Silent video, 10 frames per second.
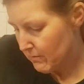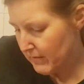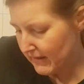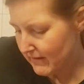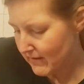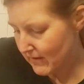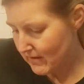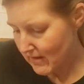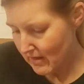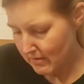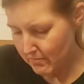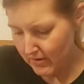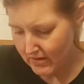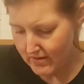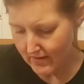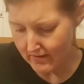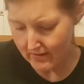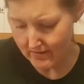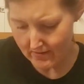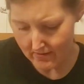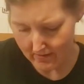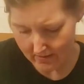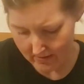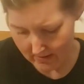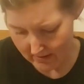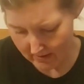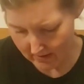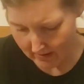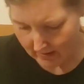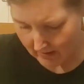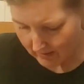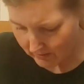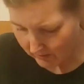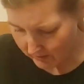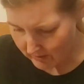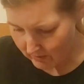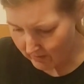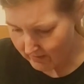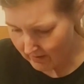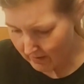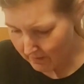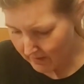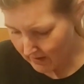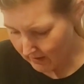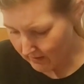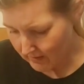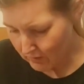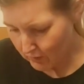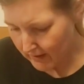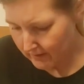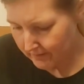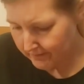about 16 pieces. So I do the same thing this way.